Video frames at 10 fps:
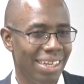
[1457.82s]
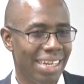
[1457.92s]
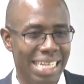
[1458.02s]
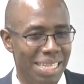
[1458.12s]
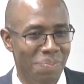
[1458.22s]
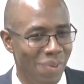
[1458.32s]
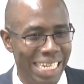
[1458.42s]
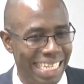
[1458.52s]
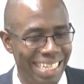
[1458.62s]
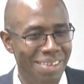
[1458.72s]

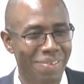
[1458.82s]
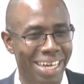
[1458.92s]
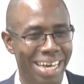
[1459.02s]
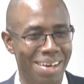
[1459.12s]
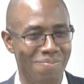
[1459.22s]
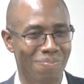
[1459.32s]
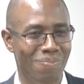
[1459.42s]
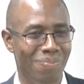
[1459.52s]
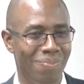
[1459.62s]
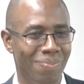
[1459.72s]
testimonies never come.
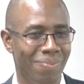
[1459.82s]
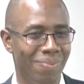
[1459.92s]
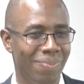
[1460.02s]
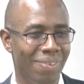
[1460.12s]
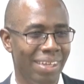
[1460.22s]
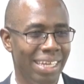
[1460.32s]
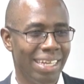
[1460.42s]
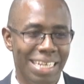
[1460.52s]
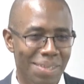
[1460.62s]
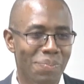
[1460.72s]

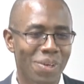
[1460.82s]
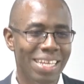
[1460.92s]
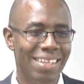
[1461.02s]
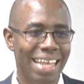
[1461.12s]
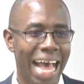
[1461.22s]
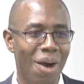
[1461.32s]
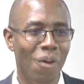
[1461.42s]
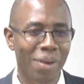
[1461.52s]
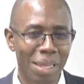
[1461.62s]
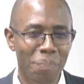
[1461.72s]
Testimonies are
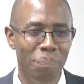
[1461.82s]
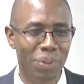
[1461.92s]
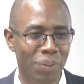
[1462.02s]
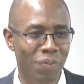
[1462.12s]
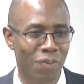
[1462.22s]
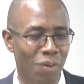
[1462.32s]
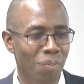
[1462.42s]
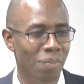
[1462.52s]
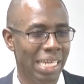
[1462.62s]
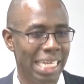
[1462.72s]
only built
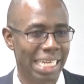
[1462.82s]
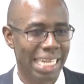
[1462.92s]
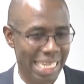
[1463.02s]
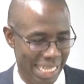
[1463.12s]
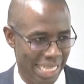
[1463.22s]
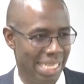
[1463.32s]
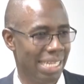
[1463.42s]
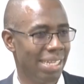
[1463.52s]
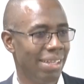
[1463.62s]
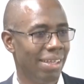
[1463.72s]
from tests.
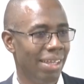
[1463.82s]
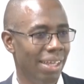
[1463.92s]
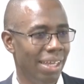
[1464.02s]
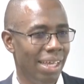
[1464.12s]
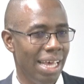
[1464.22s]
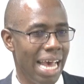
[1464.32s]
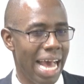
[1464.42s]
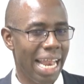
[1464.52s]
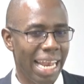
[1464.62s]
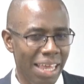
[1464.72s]

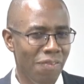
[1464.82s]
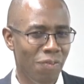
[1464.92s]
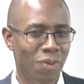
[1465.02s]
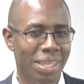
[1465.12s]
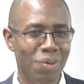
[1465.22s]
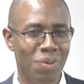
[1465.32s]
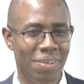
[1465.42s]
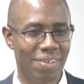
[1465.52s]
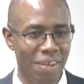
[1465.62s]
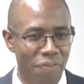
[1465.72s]
A life without
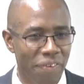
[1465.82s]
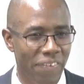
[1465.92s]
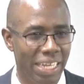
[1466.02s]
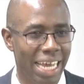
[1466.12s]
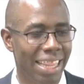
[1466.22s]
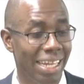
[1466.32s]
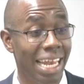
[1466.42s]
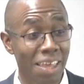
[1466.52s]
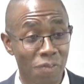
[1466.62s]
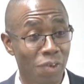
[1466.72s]
suffering, a
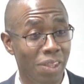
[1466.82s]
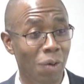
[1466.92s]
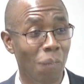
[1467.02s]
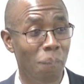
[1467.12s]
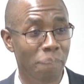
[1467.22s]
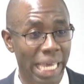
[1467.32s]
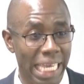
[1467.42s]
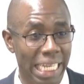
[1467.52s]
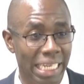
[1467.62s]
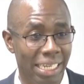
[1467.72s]
life without
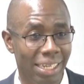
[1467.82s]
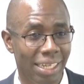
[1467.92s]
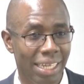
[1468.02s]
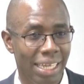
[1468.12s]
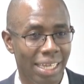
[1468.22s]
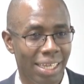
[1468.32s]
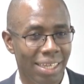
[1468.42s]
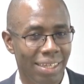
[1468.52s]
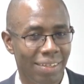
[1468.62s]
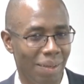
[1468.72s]
pain,
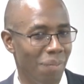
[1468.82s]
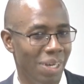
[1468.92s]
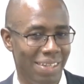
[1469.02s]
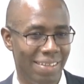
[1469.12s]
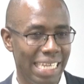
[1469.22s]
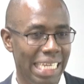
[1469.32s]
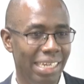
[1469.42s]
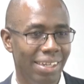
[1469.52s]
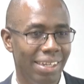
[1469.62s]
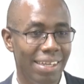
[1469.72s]
somebody said,
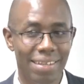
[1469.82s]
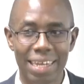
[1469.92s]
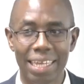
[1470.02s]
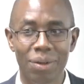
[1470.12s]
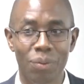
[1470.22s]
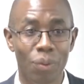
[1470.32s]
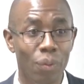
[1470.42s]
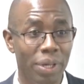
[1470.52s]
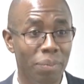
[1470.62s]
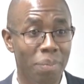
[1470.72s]
is like
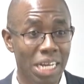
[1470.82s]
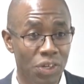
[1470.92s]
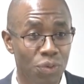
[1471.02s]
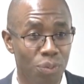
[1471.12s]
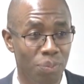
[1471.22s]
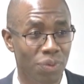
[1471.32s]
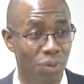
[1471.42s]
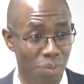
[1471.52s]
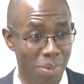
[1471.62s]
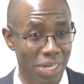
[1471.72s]
growing mushrooms. You
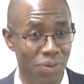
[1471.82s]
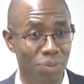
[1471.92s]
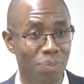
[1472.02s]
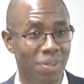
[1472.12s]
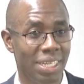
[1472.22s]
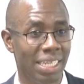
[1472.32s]
know mushrooms?